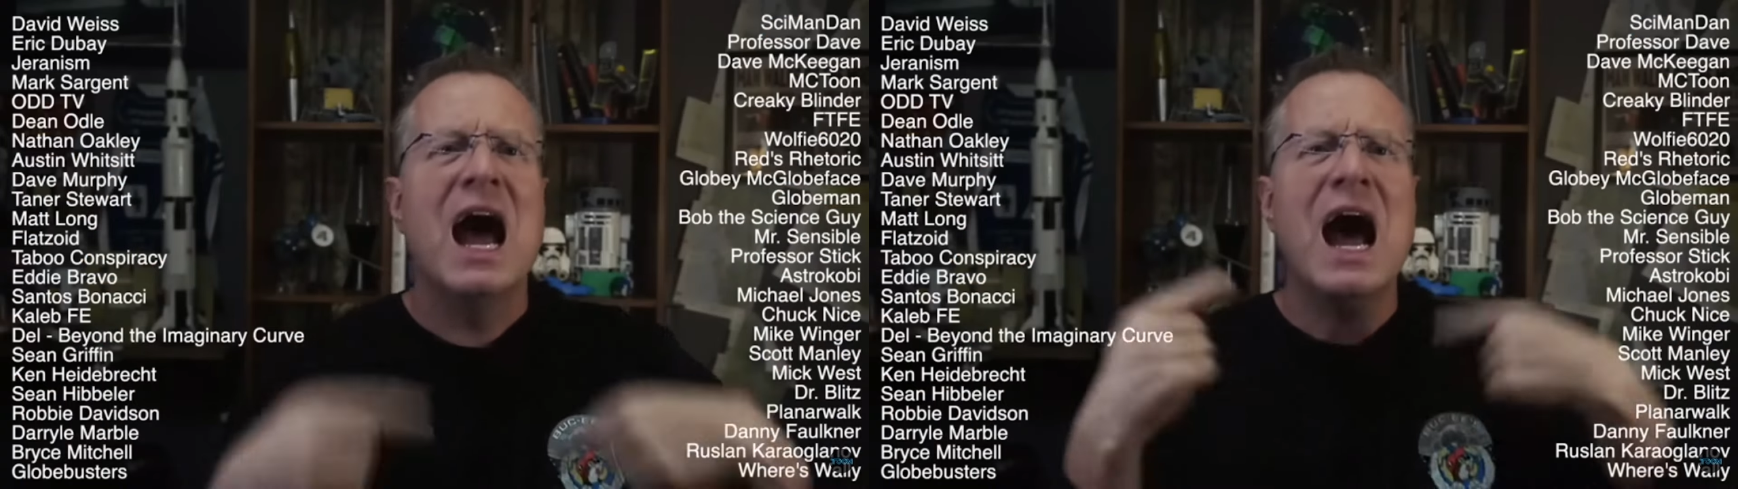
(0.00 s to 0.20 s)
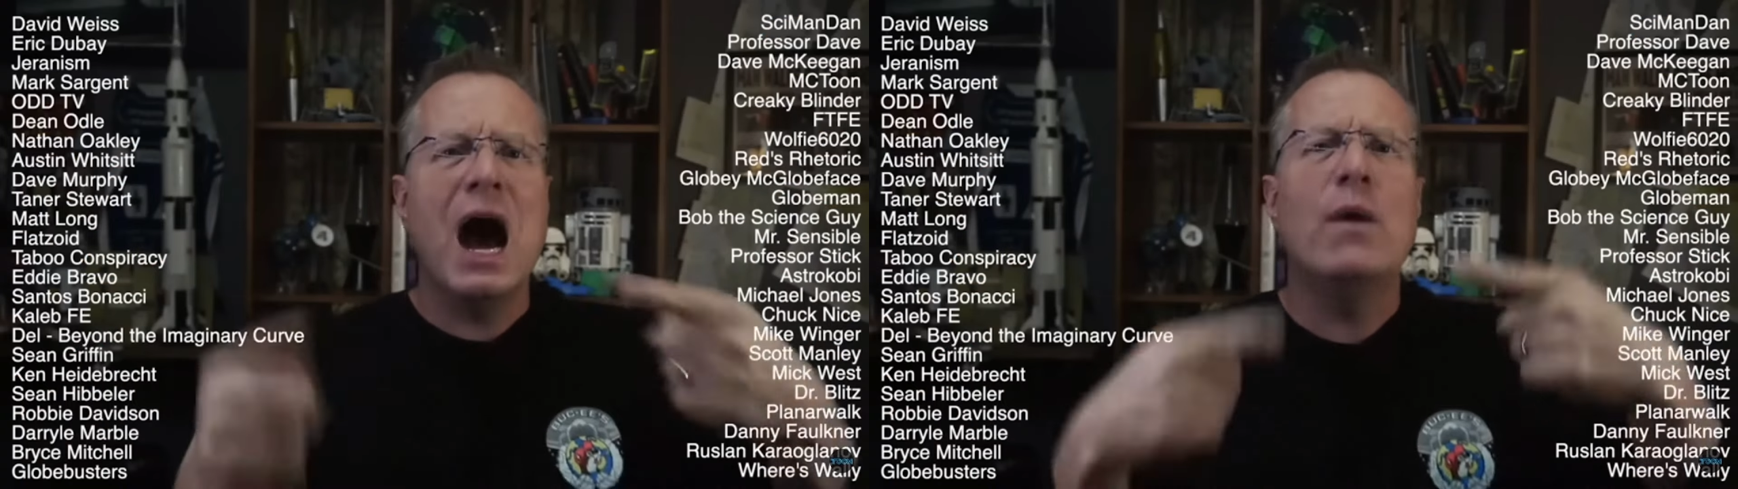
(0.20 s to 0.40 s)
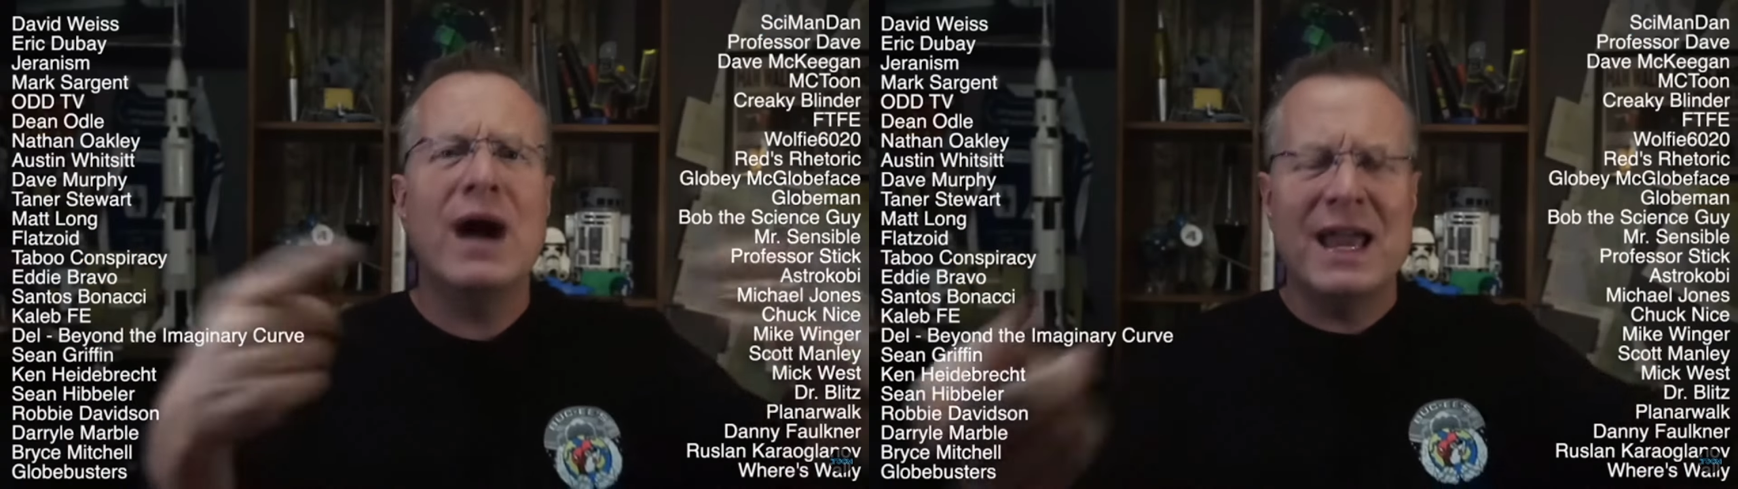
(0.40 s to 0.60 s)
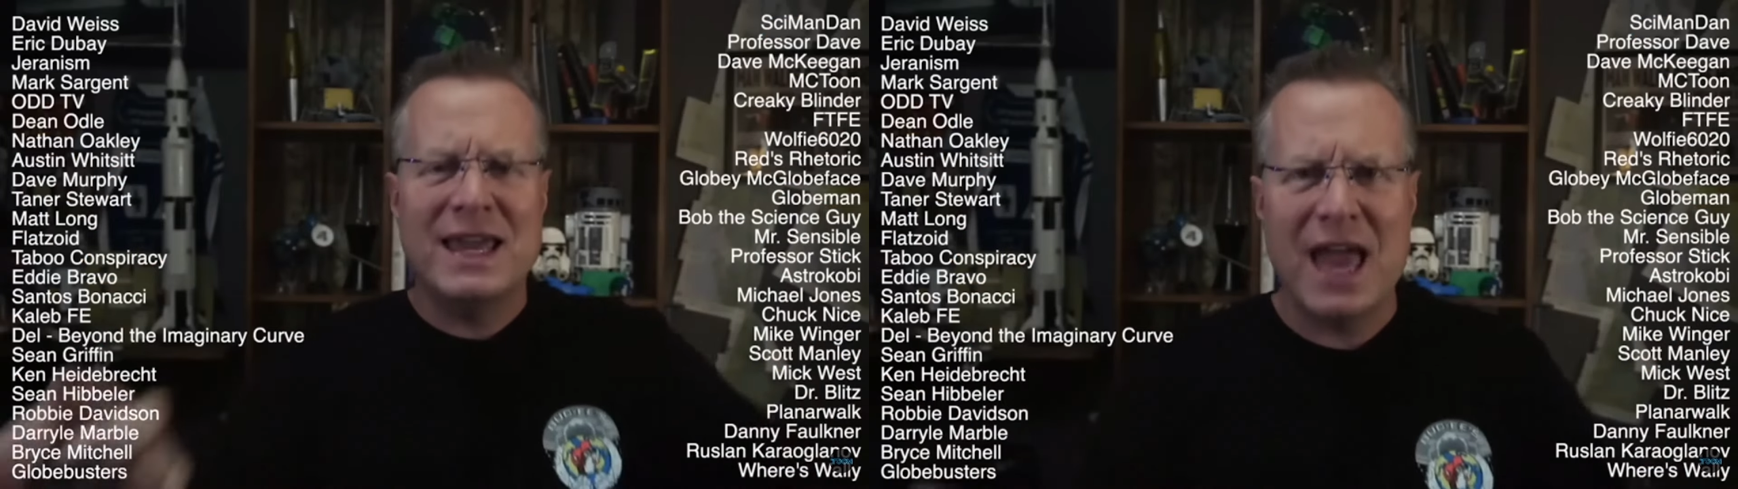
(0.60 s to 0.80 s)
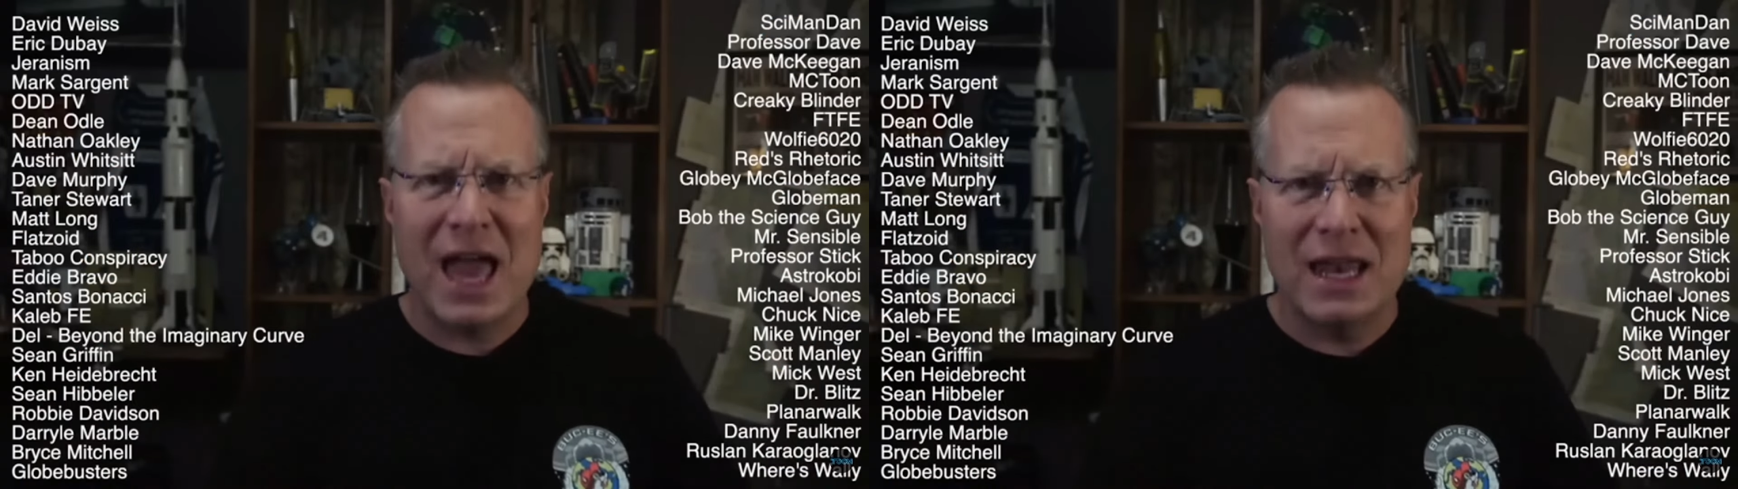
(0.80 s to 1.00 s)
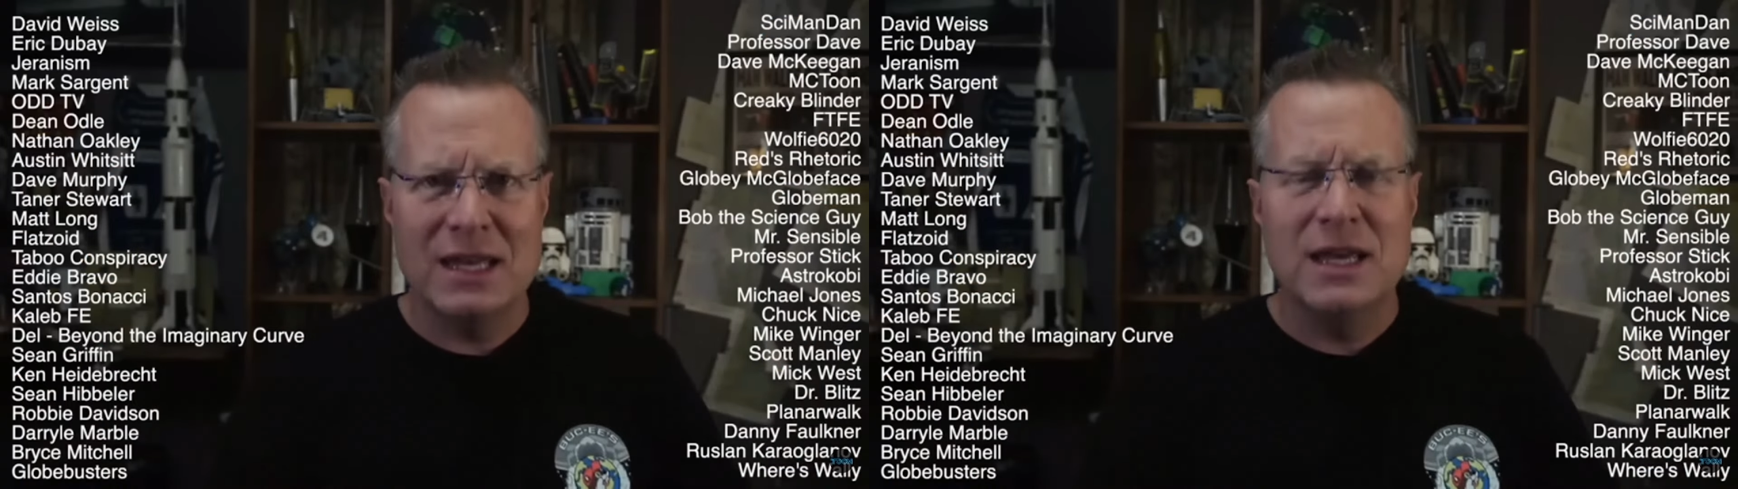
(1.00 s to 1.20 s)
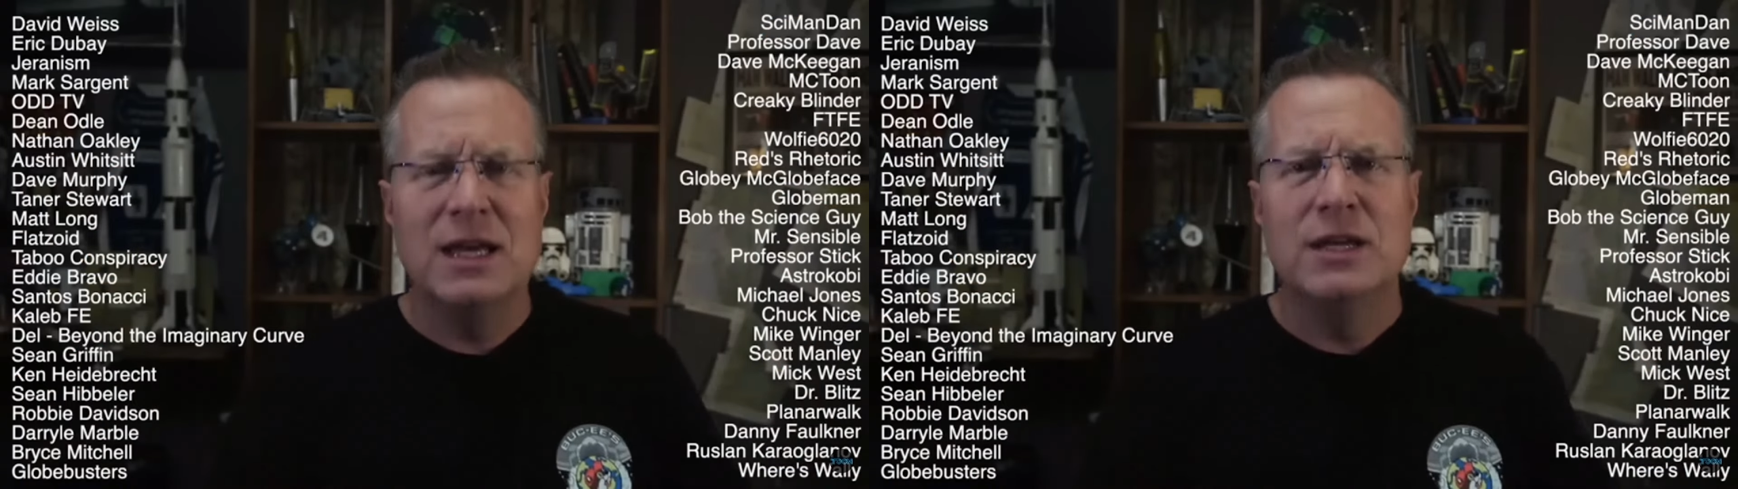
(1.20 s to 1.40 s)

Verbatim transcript: how I can,